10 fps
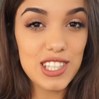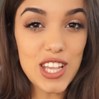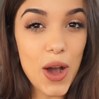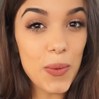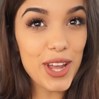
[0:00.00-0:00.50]

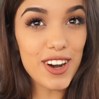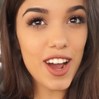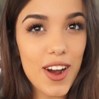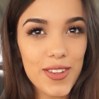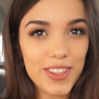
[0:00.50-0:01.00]
So, we are
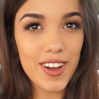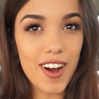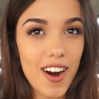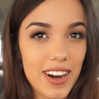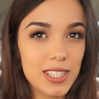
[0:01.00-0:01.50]
now on the
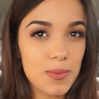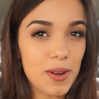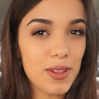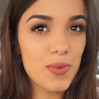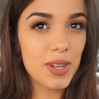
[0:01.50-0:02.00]
car. It's
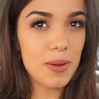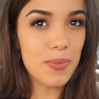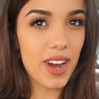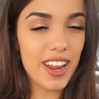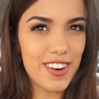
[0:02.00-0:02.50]
probably really
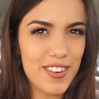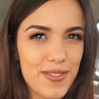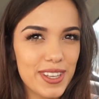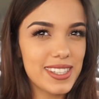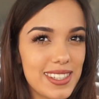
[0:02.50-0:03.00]
bright. I don't know
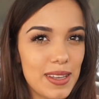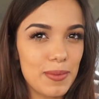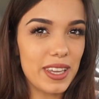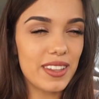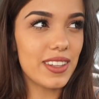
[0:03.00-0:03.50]
if you can see
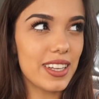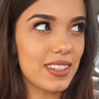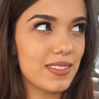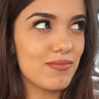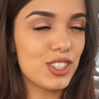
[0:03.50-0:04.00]
me.
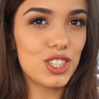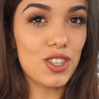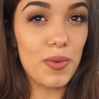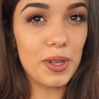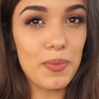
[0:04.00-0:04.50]
Like, it
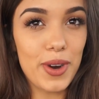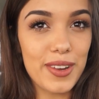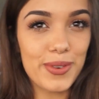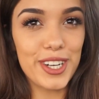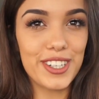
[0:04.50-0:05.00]
just got really
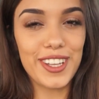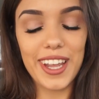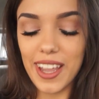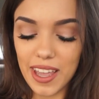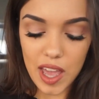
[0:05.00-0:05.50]
bright,
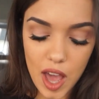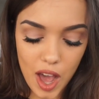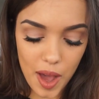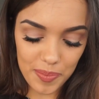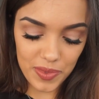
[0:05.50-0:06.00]
weirdly.
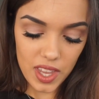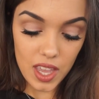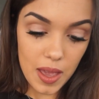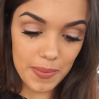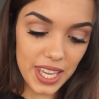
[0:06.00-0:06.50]

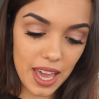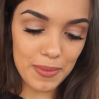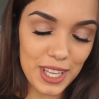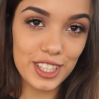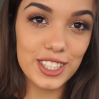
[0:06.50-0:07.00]
But yeah,
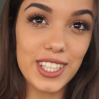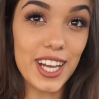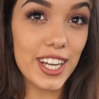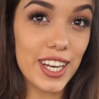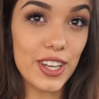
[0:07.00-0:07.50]
me and Lucy
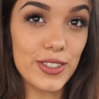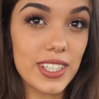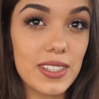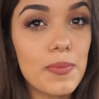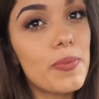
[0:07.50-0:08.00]
are gonna go
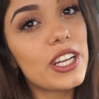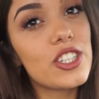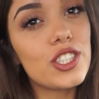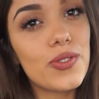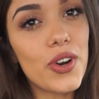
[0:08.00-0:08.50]
take some
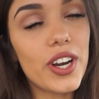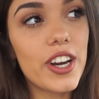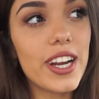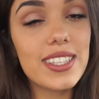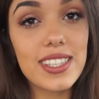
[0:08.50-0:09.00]
pictures for
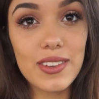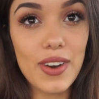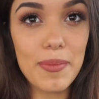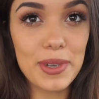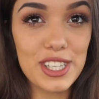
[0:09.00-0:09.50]
her
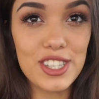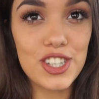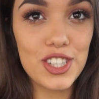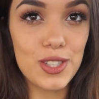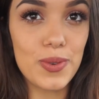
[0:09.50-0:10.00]
Instagram because
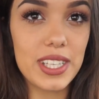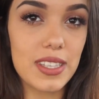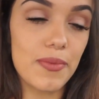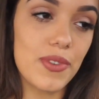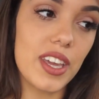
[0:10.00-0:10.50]
she's doing
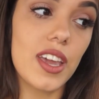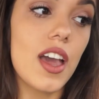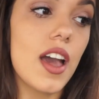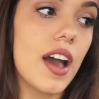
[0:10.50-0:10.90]
something.